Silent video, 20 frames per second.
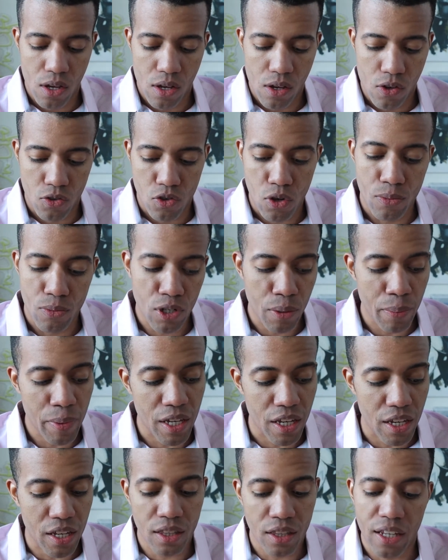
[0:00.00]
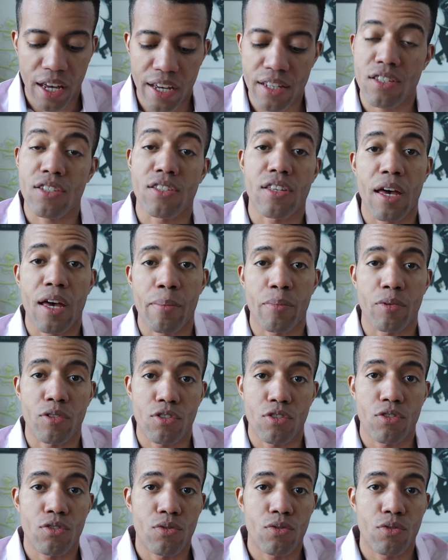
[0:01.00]
So I'm jumping in Lightstep
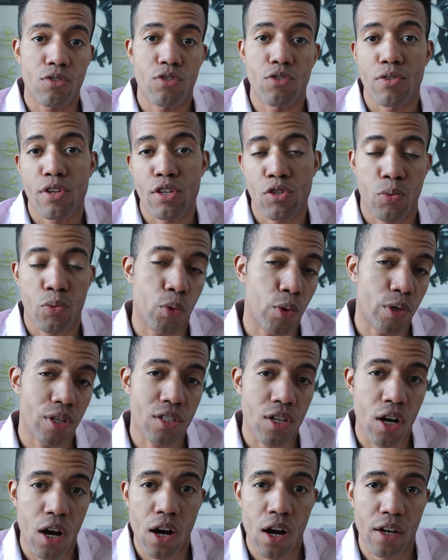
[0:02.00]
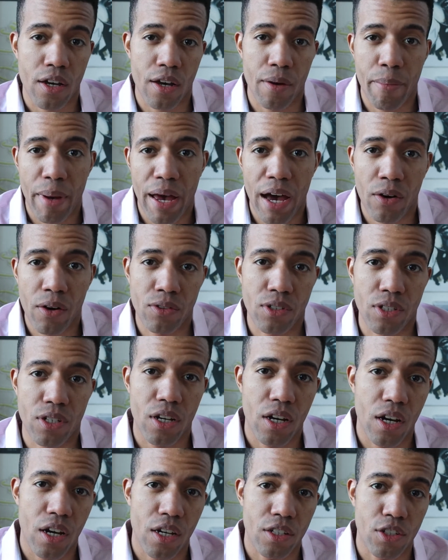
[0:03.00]
to do this. We're going to talk about
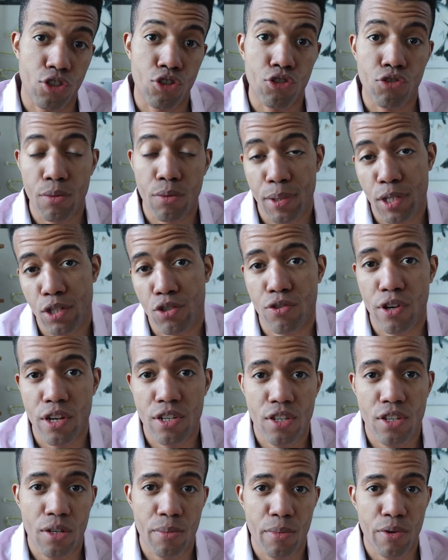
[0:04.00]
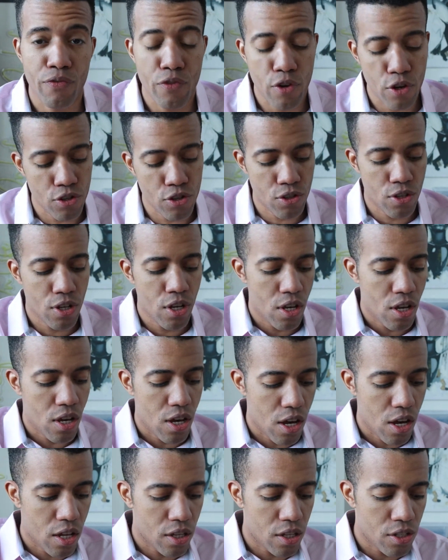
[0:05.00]
distributed tracing, but first
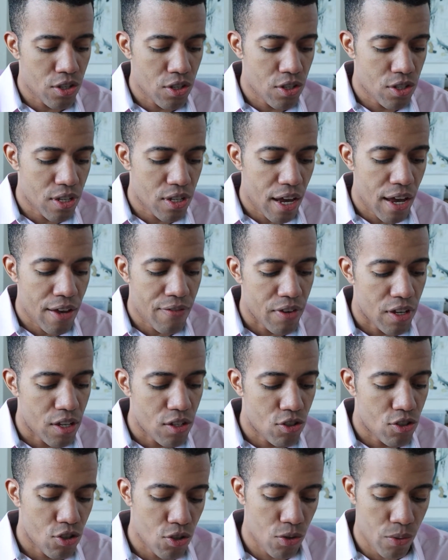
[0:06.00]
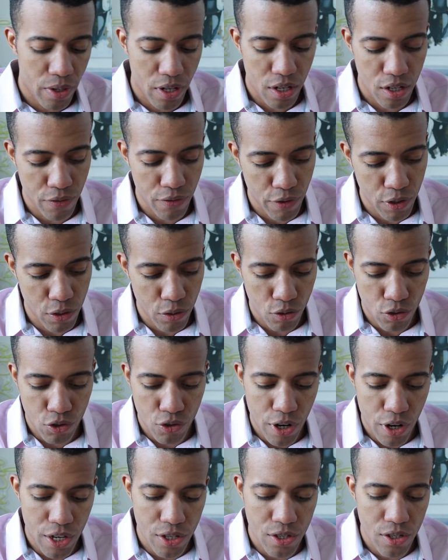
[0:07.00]
let's just dive into an individual
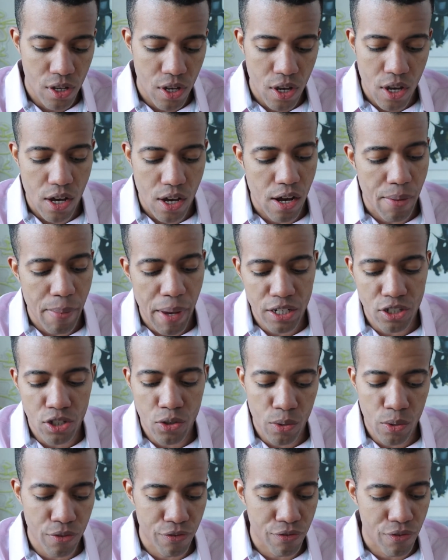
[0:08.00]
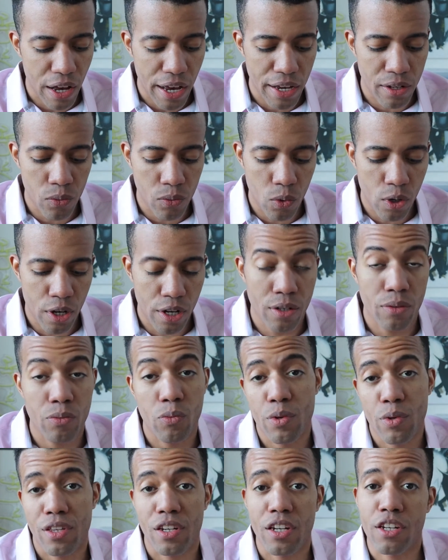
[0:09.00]
trace. I'm actually going to find one
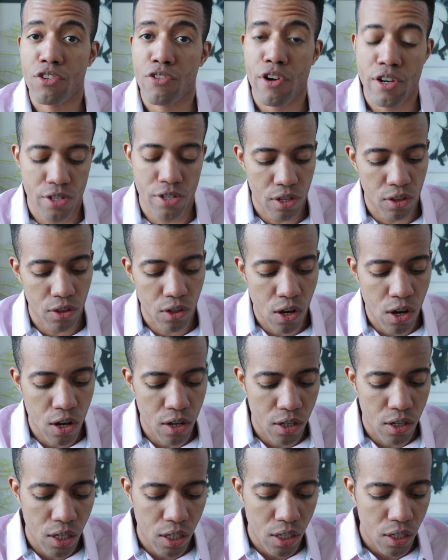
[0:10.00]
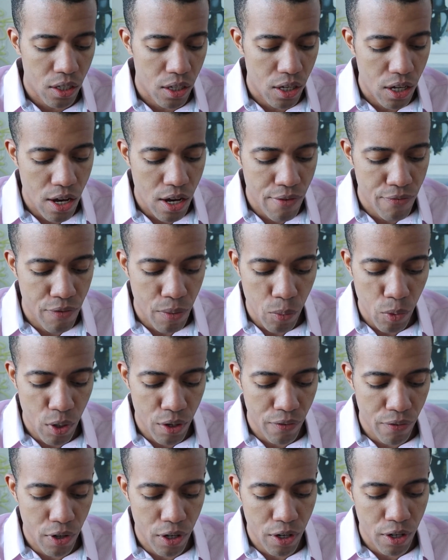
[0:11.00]
with an interesting log from one
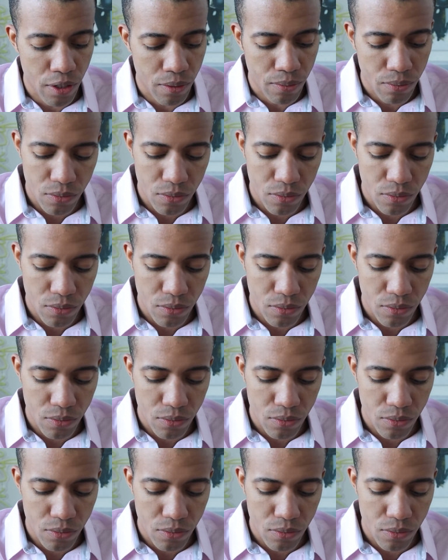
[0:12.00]
of our